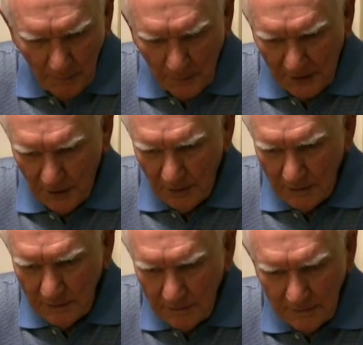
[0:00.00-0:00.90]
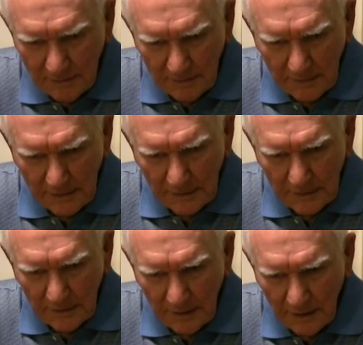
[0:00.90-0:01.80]
platoon,
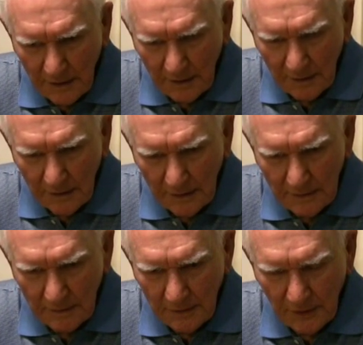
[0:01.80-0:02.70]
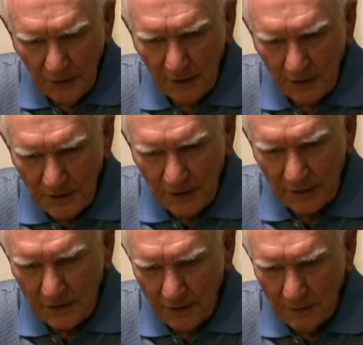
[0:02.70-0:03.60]
and the drill
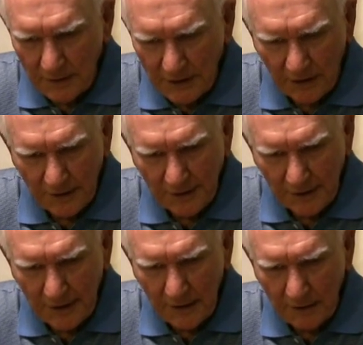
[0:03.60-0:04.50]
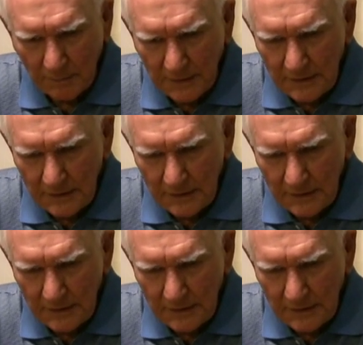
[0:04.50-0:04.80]
instructor was Sergeant Camp,